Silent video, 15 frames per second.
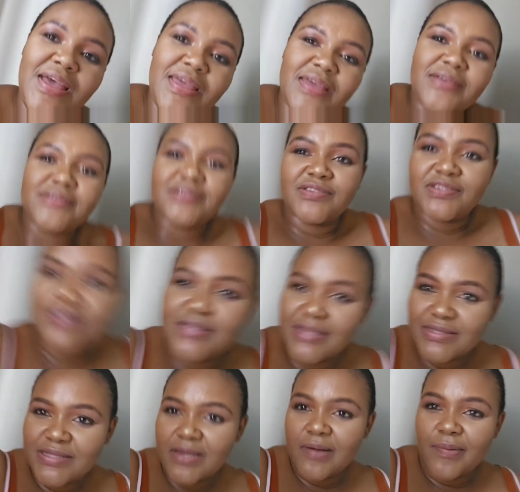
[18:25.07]
And I was just
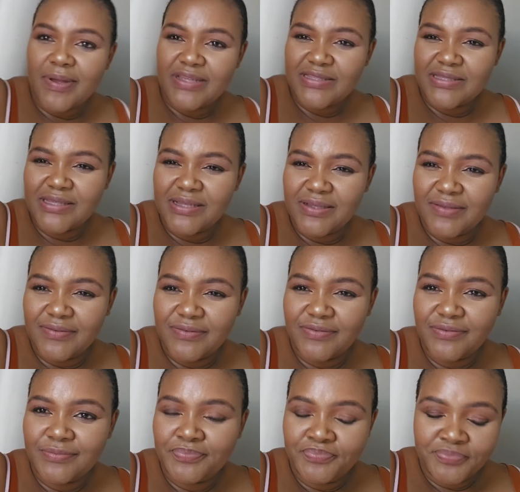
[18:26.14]
asking myself,